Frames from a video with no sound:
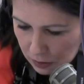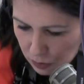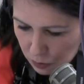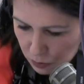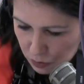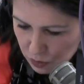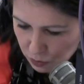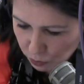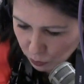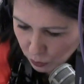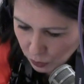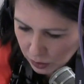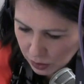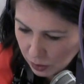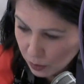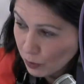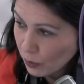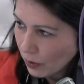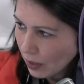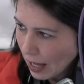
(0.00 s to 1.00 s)
news for
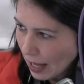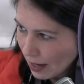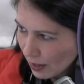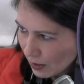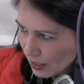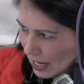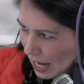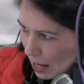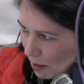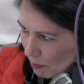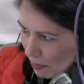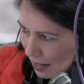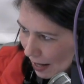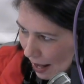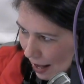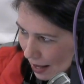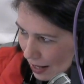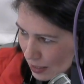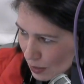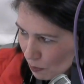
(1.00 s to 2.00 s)
you. Entertainment
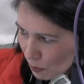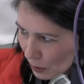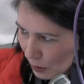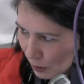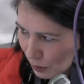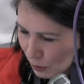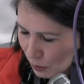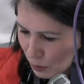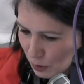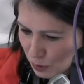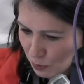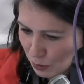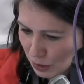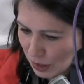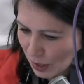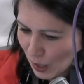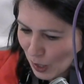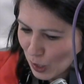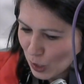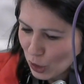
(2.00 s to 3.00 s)
hospital news
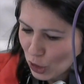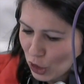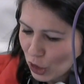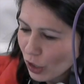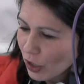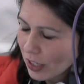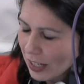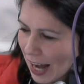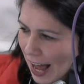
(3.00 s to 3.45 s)
with Suge